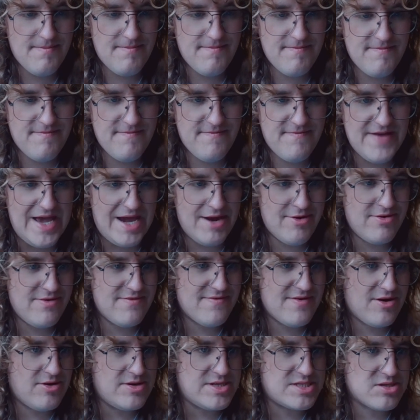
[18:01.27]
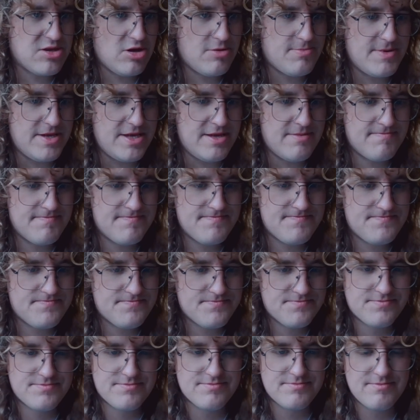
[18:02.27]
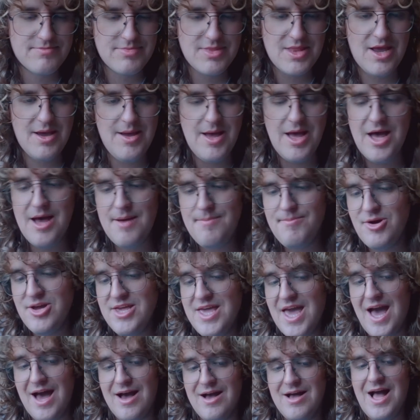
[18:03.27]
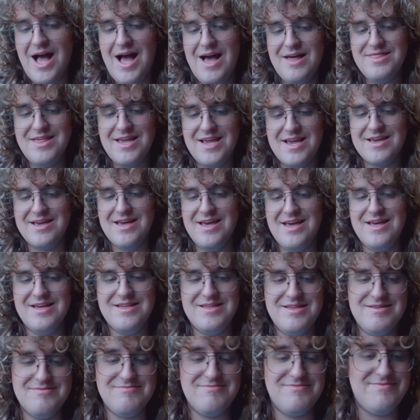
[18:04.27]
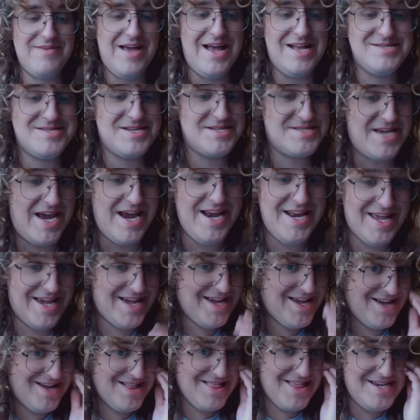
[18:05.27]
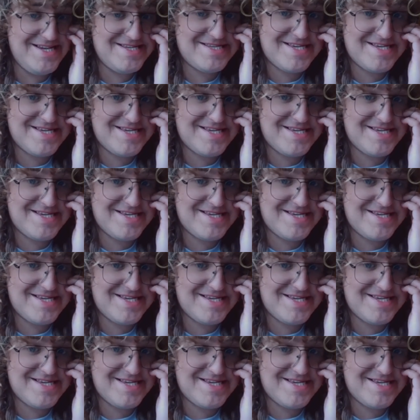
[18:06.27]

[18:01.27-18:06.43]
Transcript: Very, very sloppy. But yeah, I think entertaining, at least